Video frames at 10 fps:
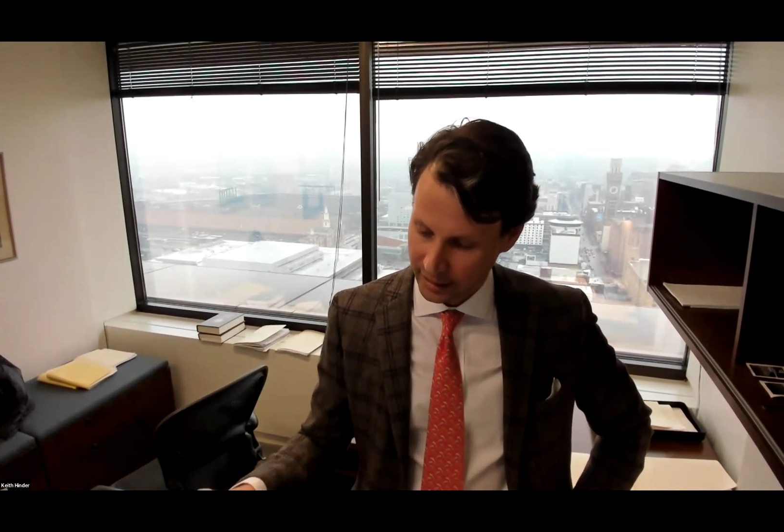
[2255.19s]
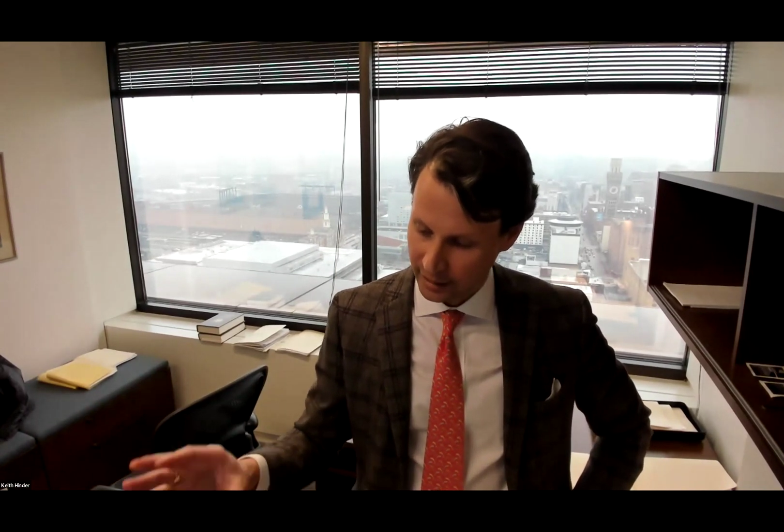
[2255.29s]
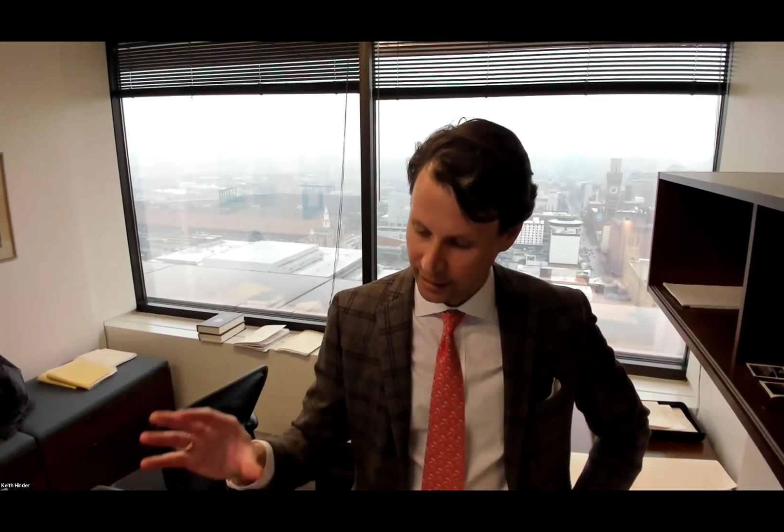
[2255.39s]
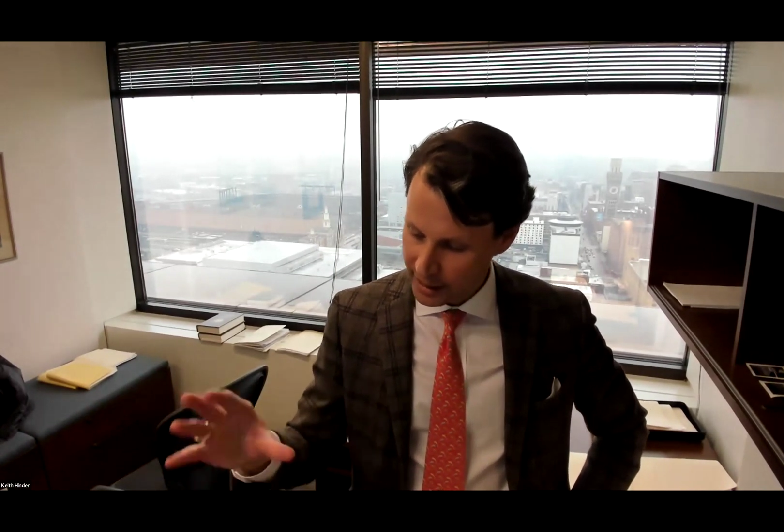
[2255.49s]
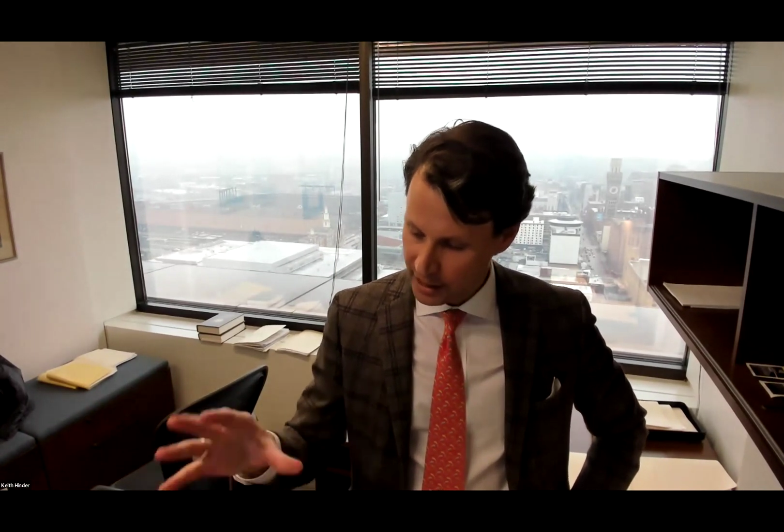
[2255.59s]

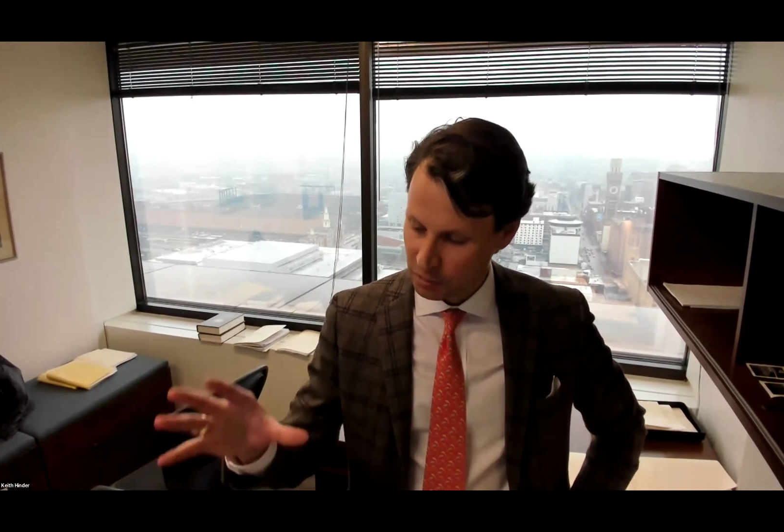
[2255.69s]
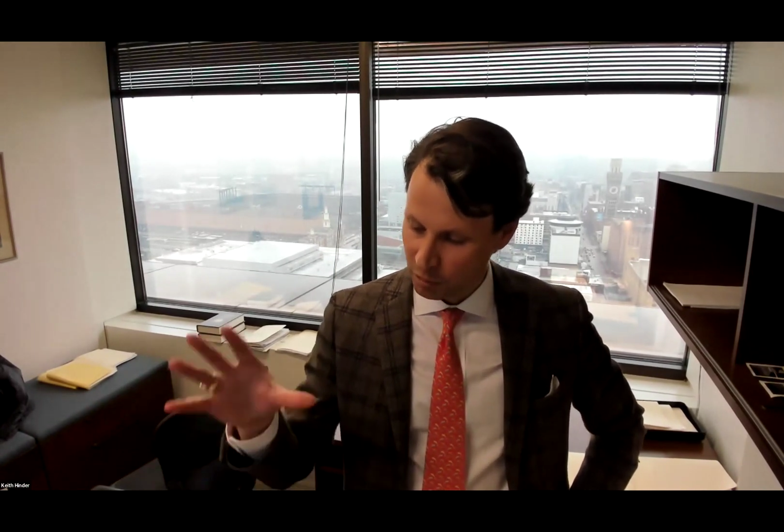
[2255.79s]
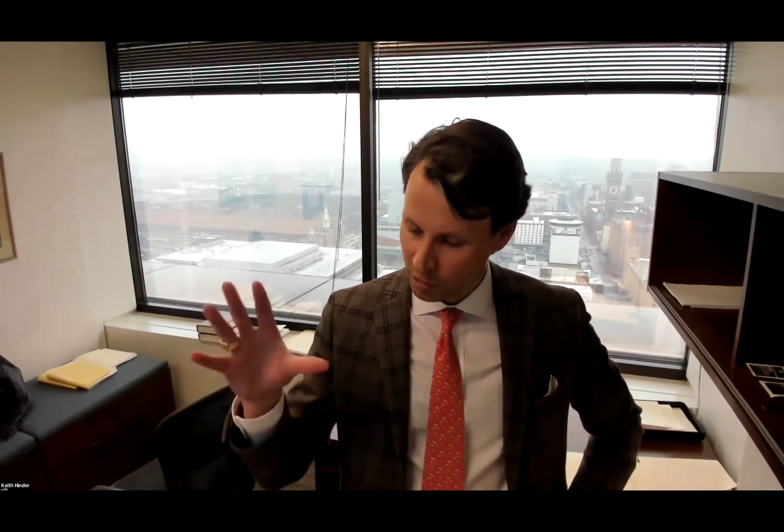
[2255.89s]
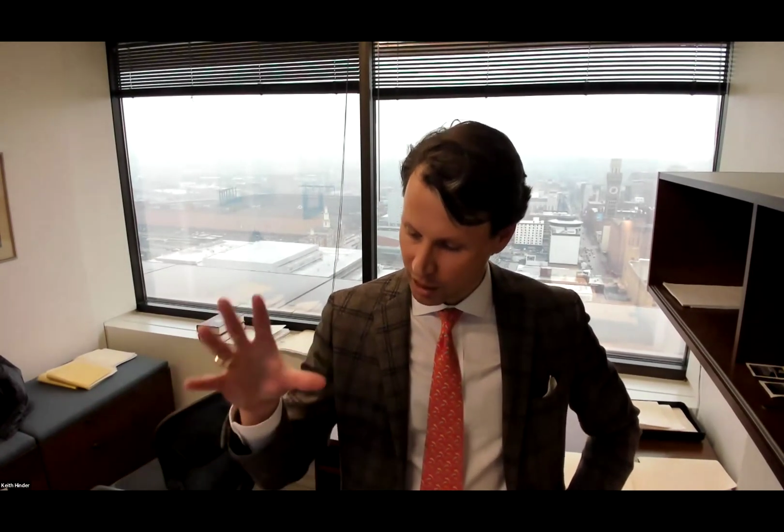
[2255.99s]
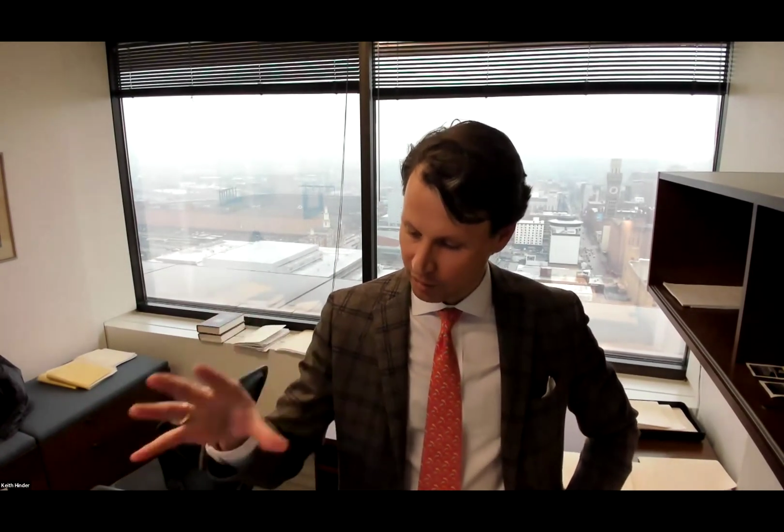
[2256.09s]
The lease
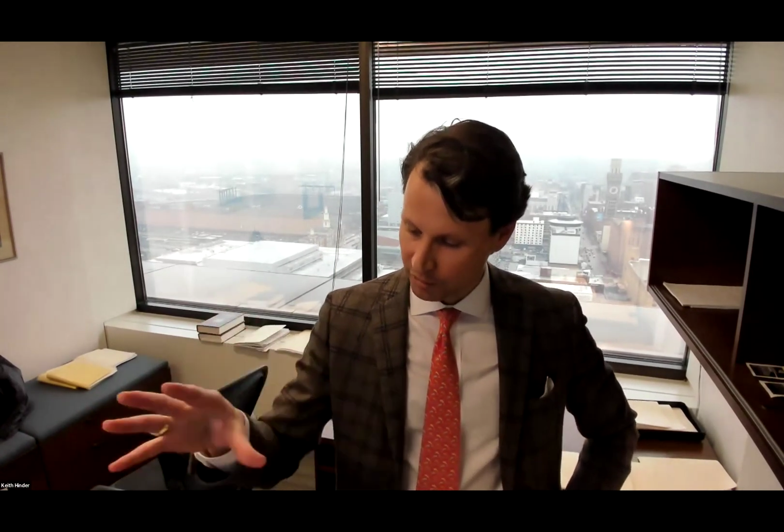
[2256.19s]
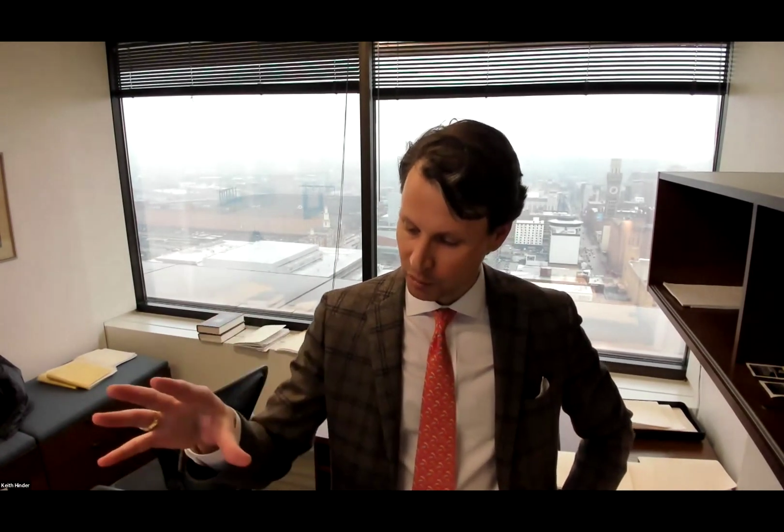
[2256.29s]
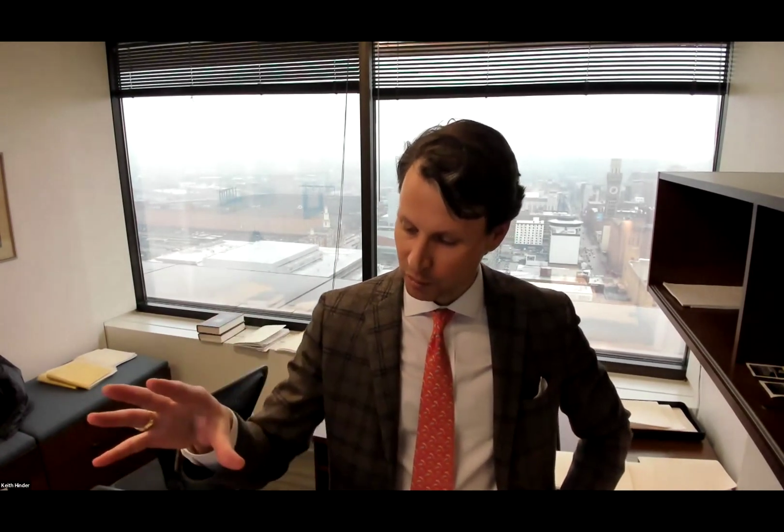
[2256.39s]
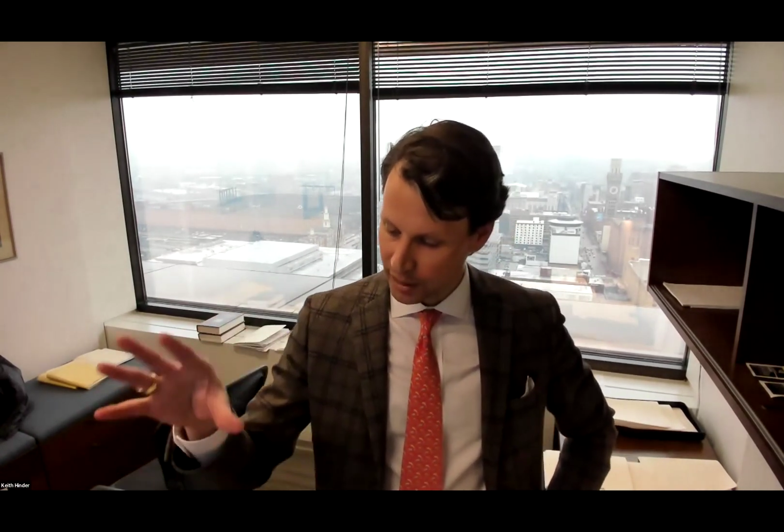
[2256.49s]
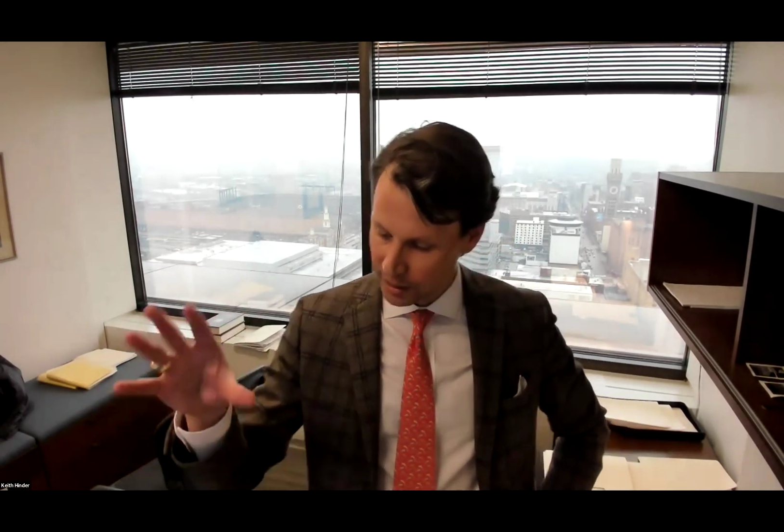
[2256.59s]
will
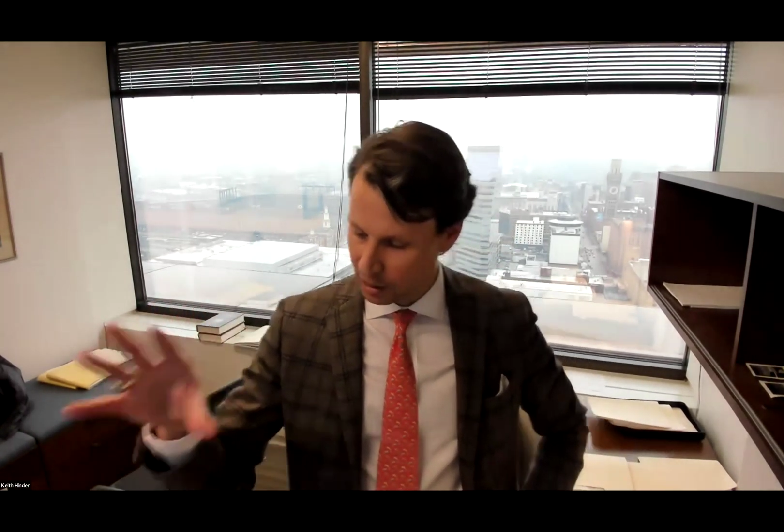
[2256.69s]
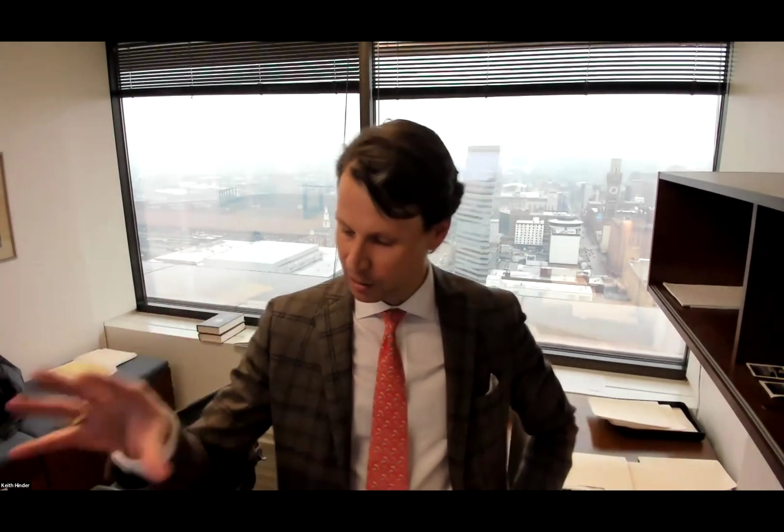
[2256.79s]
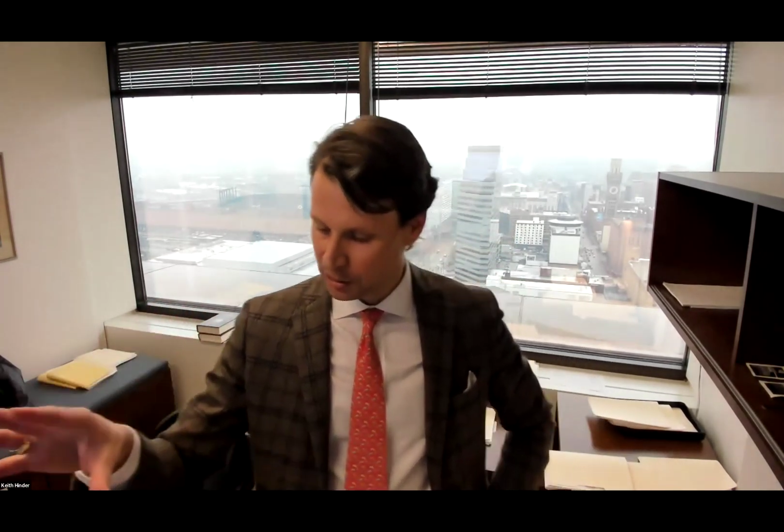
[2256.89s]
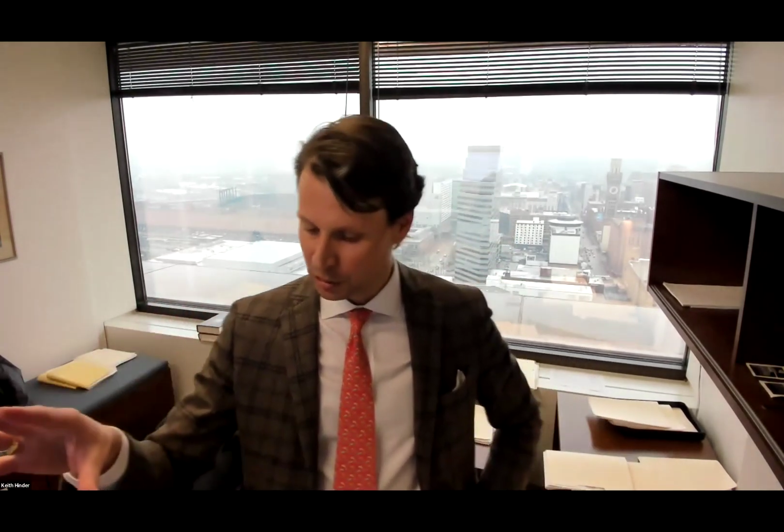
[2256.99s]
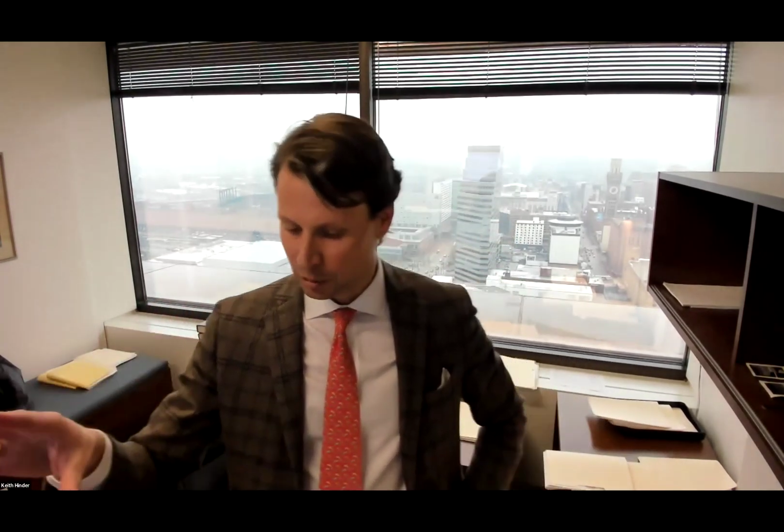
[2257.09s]
govern when the
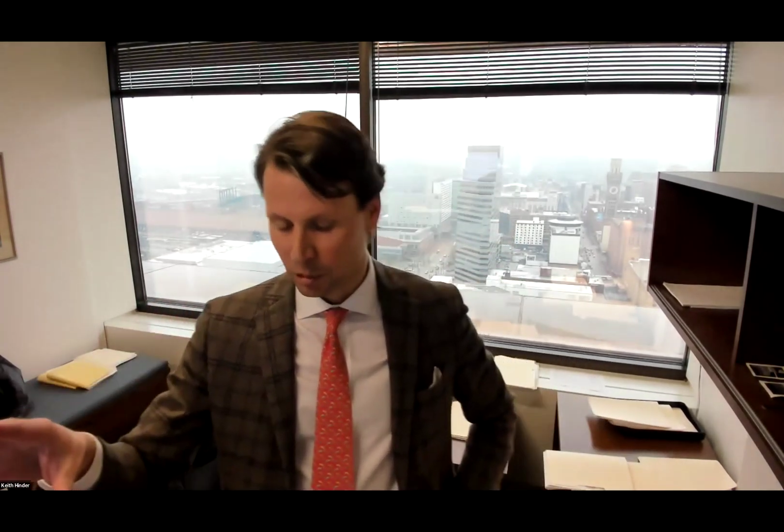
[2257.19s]
notice is